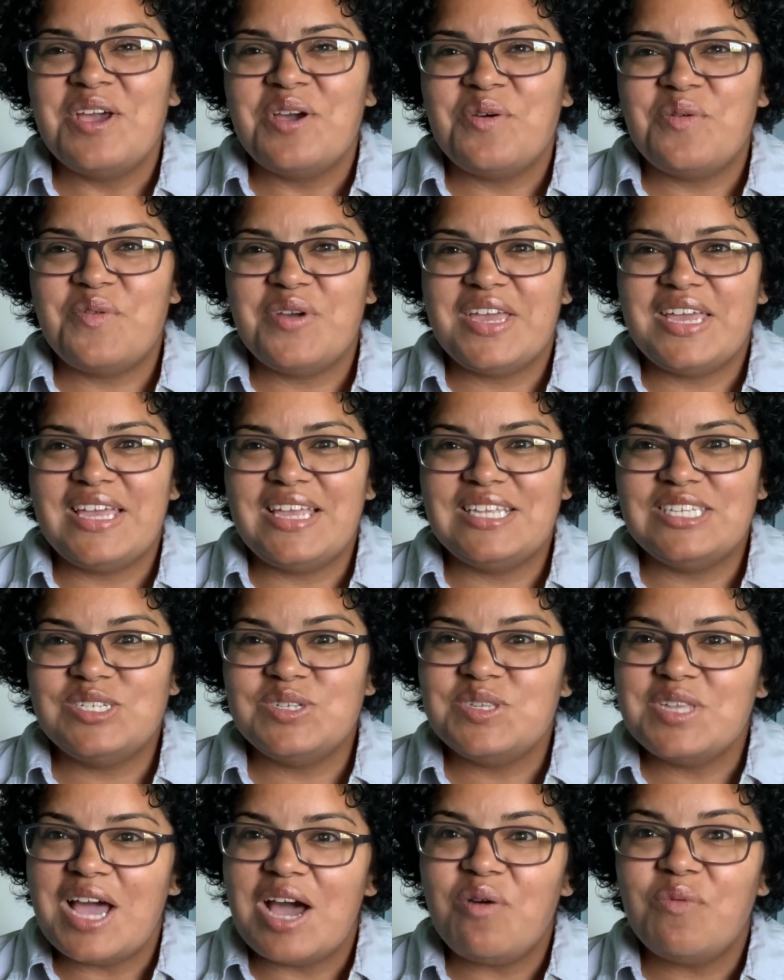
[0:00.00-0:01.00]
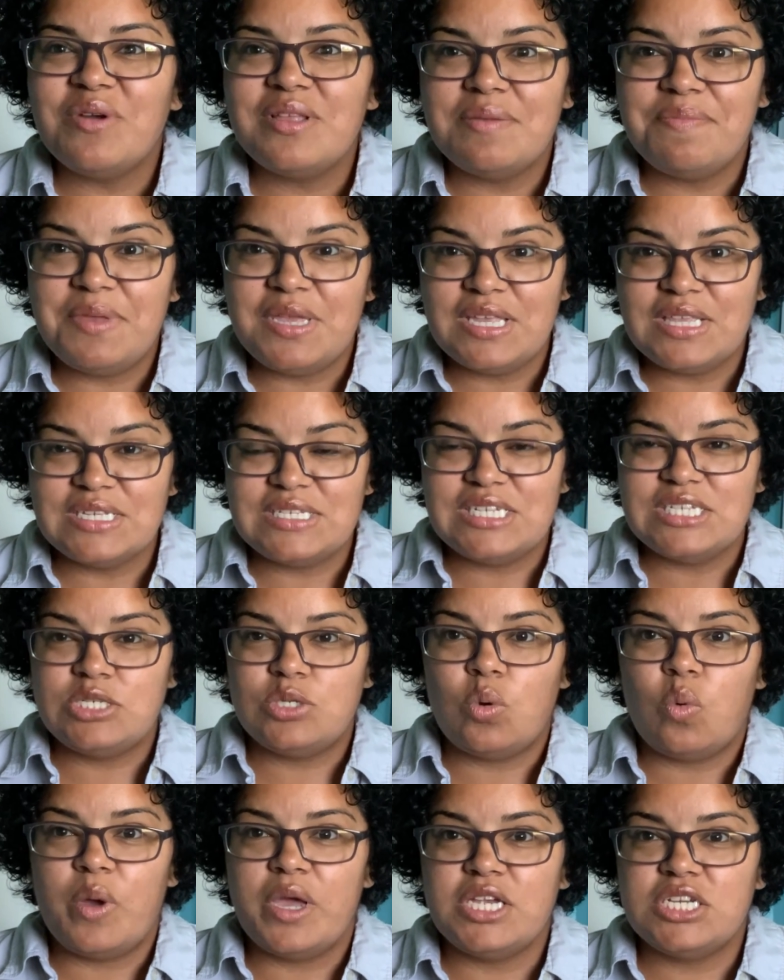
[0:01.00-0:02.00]
We do not want to be in a
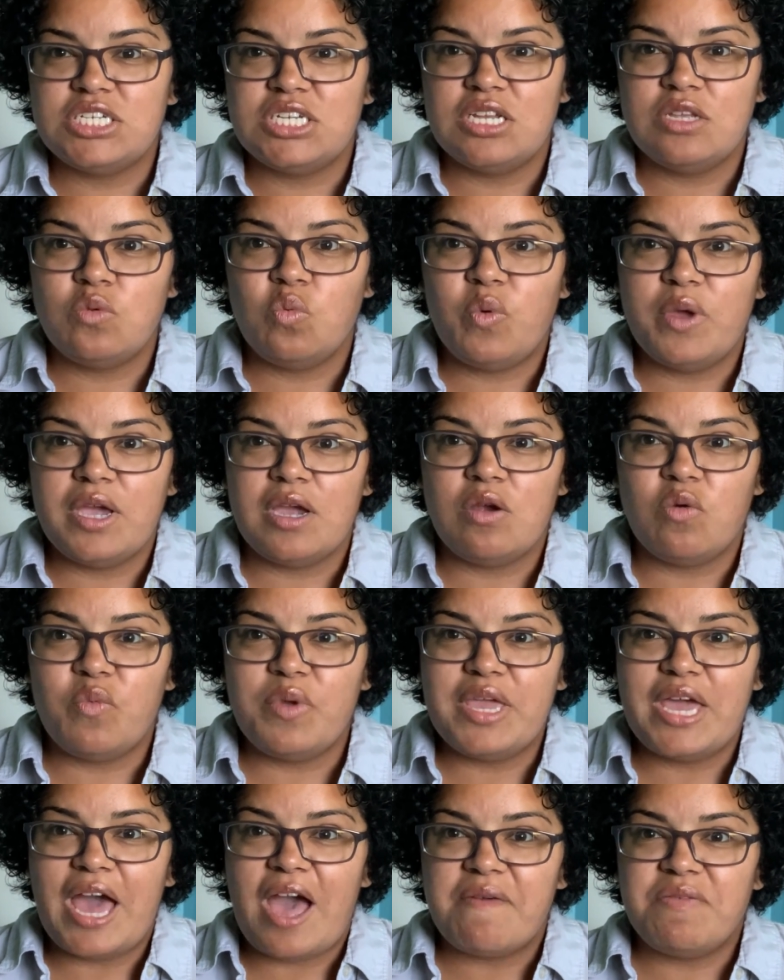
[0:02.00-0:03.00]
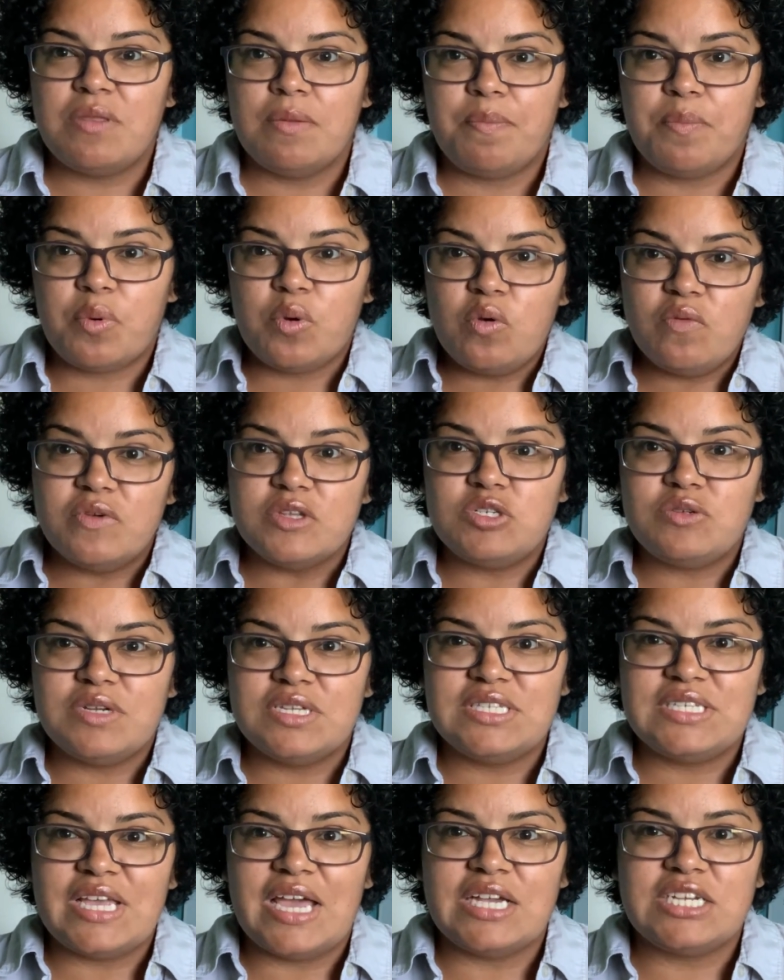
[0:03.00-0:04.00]
situation where we have to prove a
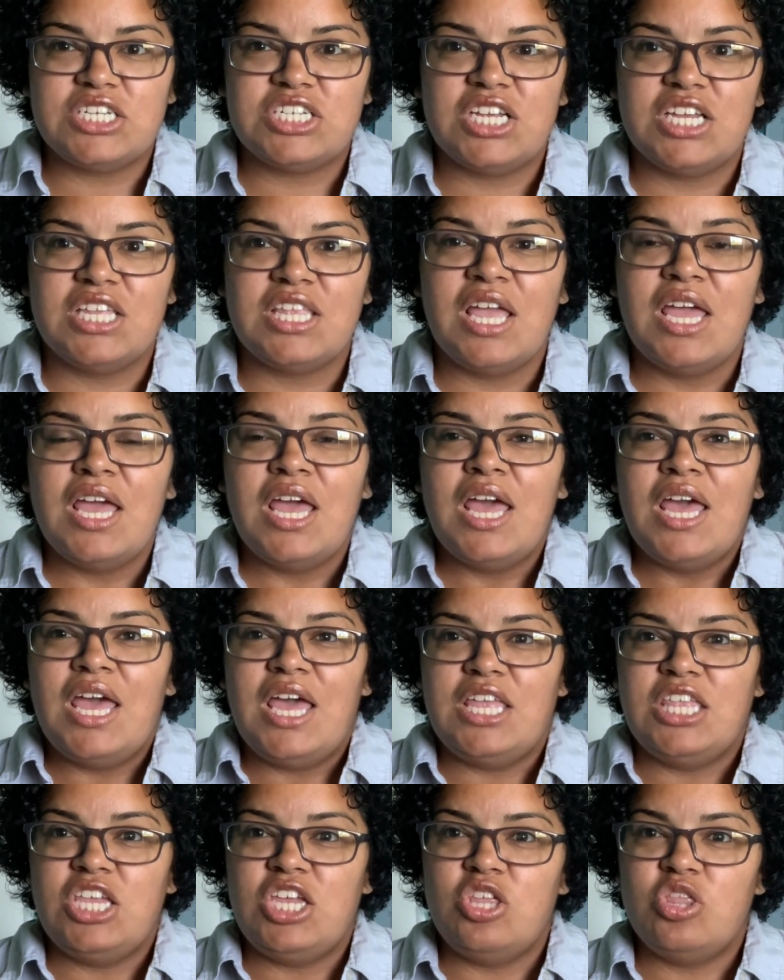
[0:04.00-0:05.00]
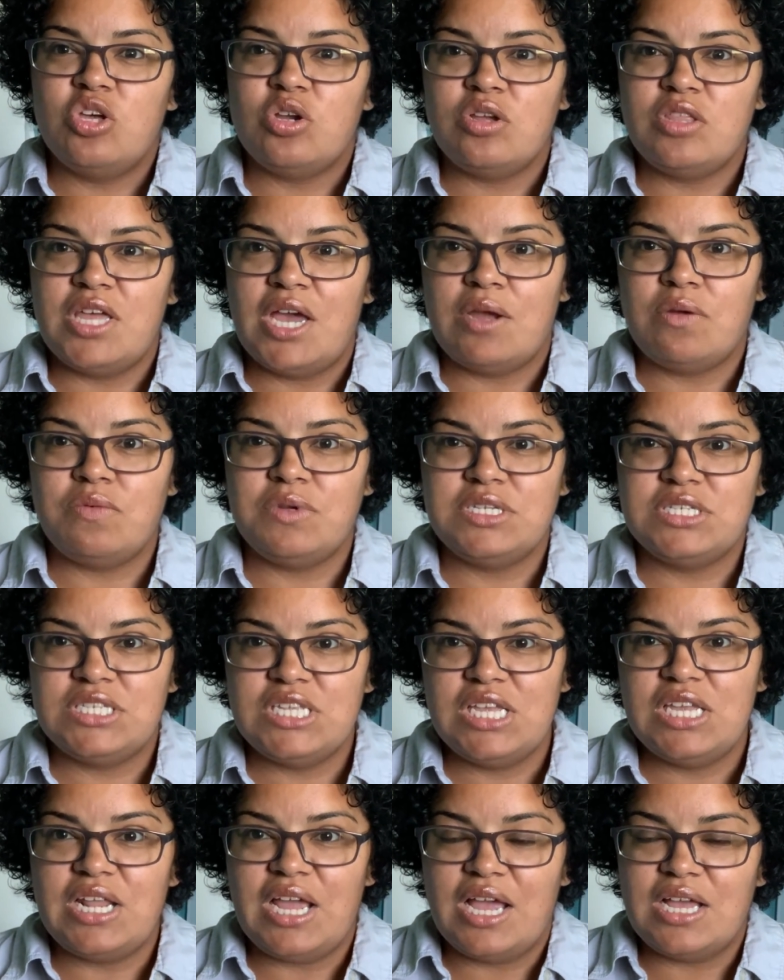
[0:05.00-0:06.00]
transaction and either that
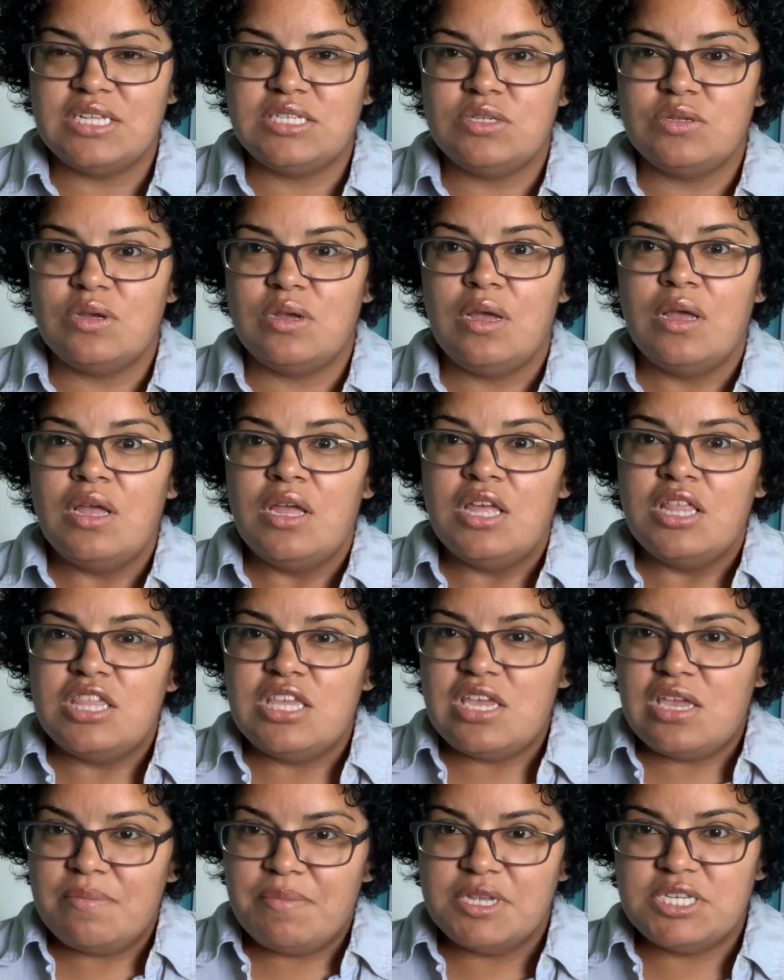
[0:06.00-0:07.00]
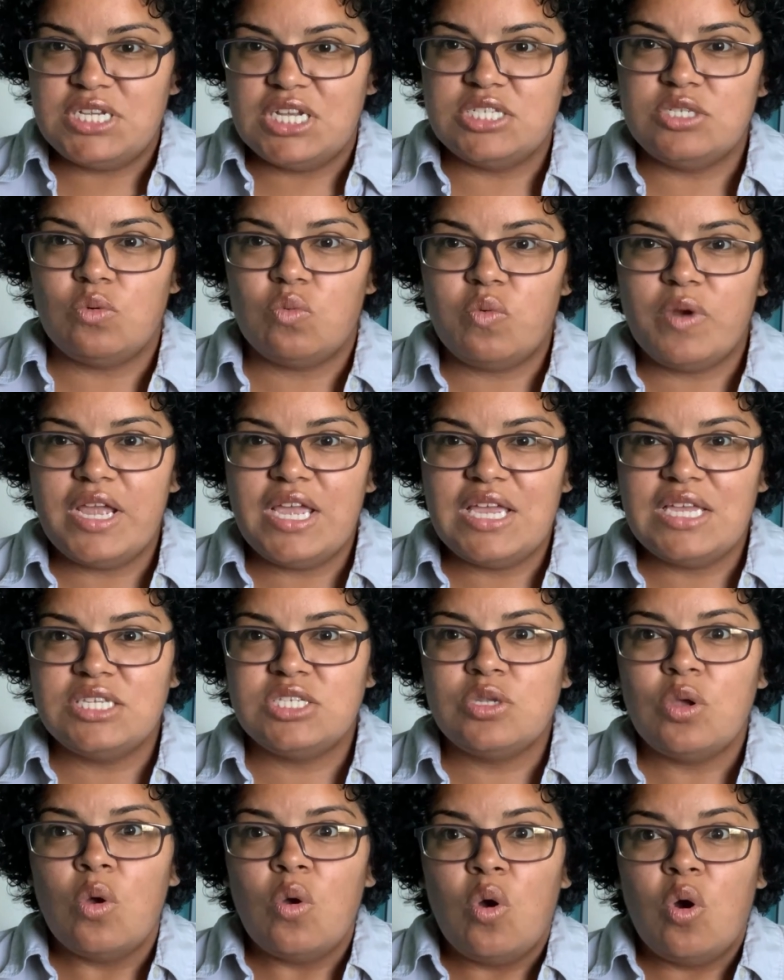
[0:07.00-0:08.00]
receipt has the image has
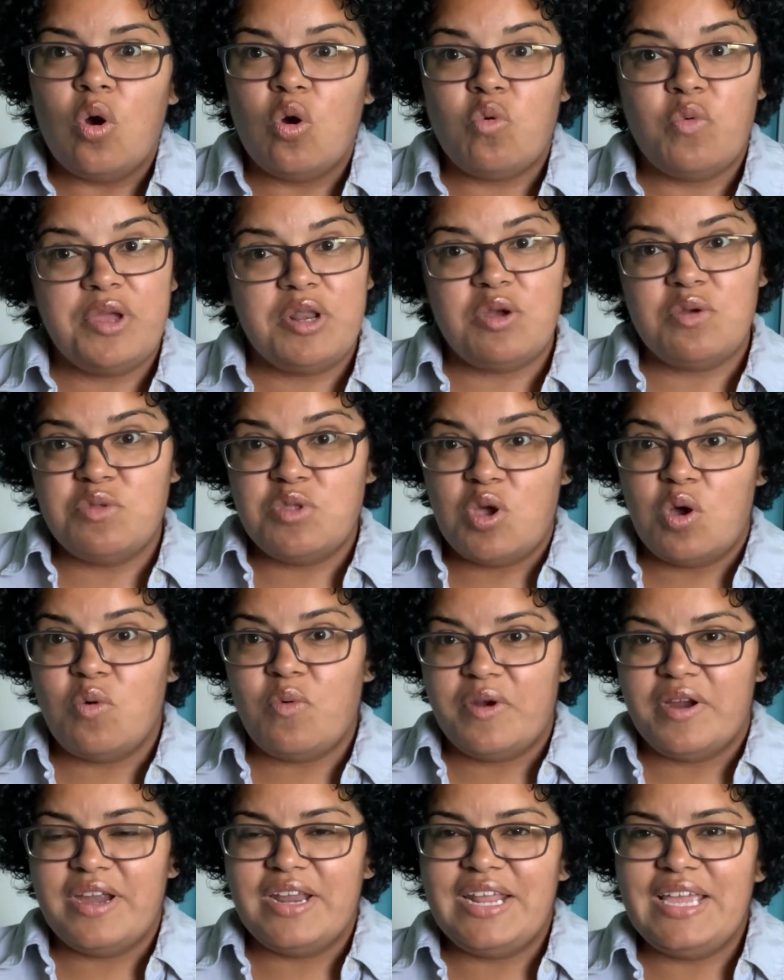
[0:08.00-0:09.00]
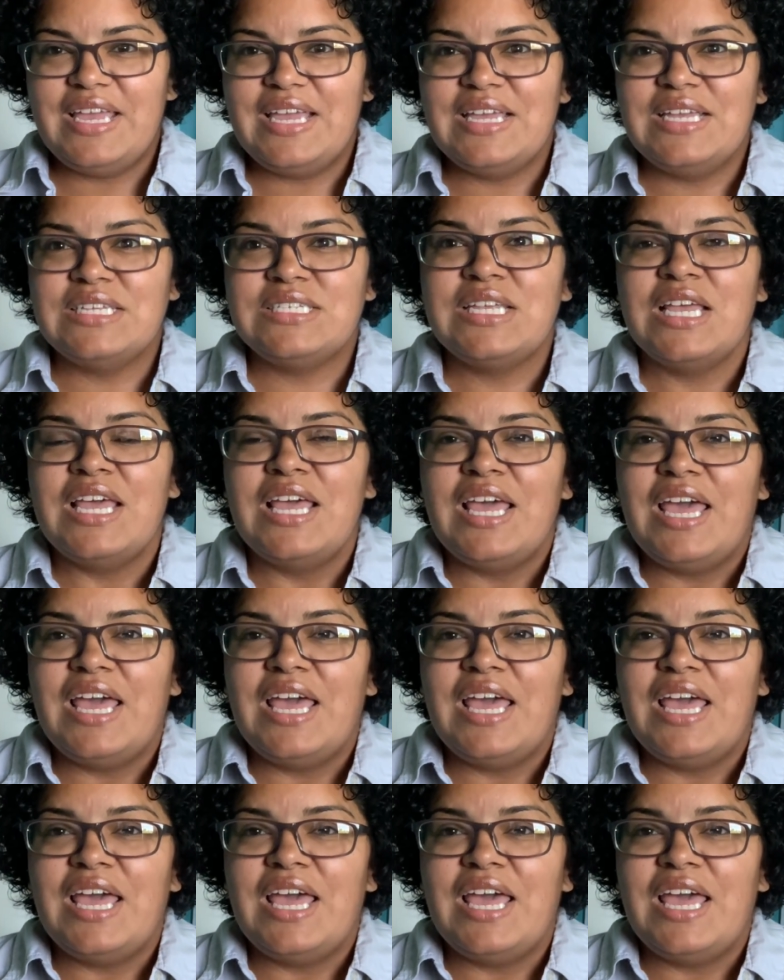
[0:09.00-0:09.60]
erased, or we don't know where it is.